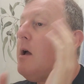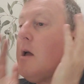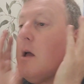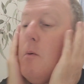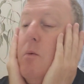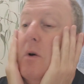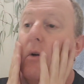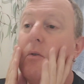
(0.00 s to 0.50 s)

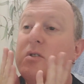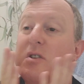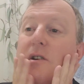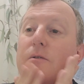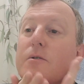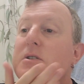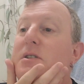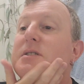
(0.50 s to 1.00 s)
What I'll
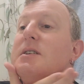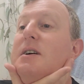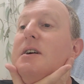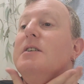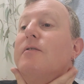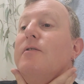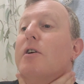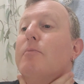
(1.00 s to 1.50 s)
do is,
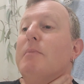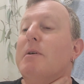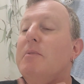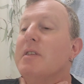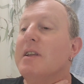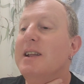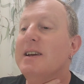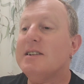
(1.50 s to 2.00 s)
if I remember
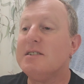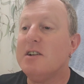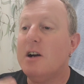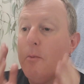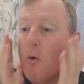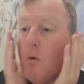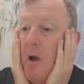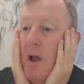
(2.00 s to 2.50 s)
the next time
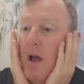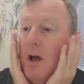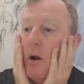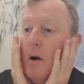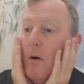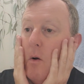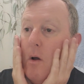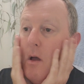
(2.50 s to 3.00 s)

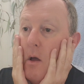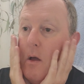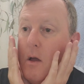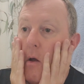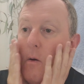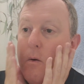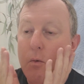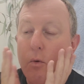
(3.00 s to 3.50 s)
around,
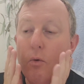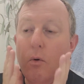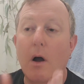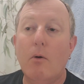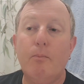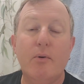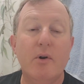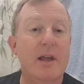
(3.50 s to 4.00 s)

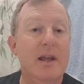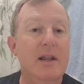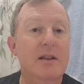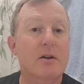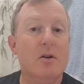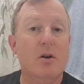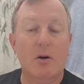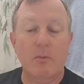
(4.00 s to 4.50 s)
I'll put it in the
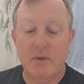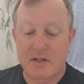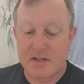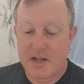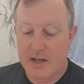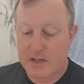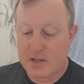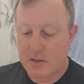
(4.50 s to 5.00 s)
comment
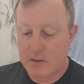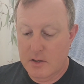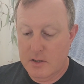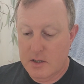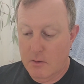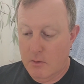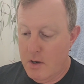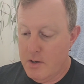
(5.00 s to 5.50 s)
section, because
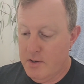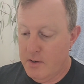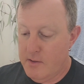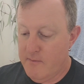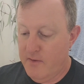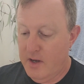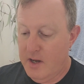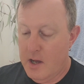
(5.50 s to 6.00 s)
I won't do the
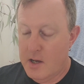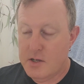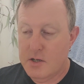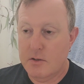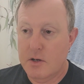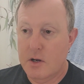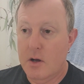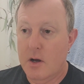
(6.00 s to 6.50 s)
video
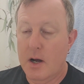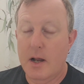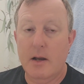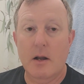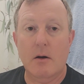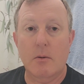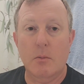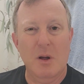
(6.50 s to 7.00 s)
tonight, and
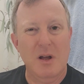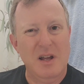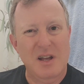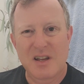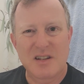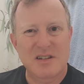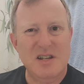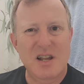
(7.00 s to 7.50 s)
I'll
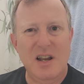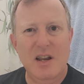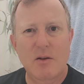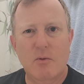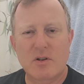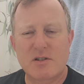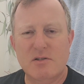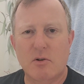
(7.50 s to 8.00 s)
tell you
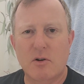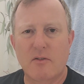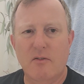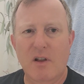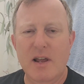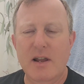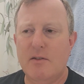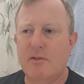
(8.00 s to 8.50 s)
what sort of
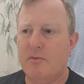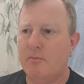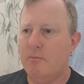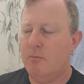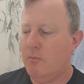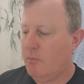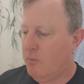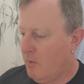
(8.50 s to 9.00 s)
length
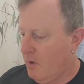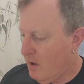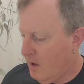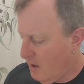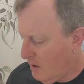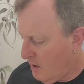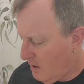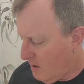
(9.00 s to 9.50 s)

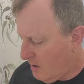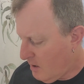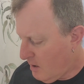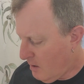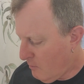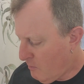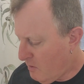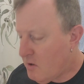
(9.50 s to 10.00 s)

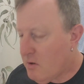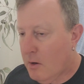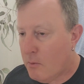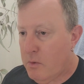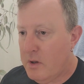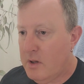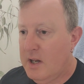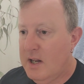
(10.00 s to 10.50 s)
we got
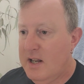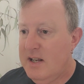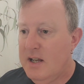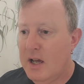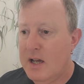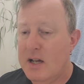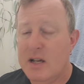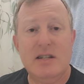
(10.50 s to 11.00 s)
with
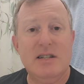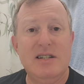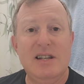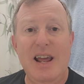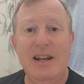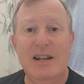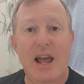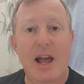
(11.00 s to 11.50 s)
the
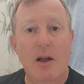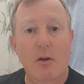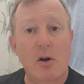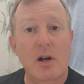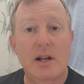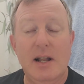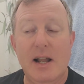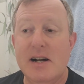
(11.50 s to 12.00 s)
scent, how long
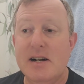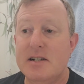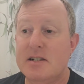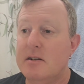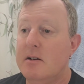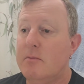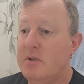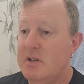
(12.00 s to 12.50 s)
it
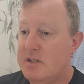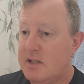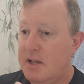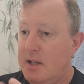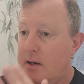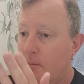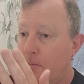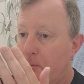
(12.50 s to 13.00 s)
lasted on my
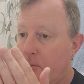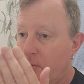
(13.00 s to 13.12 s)
skin.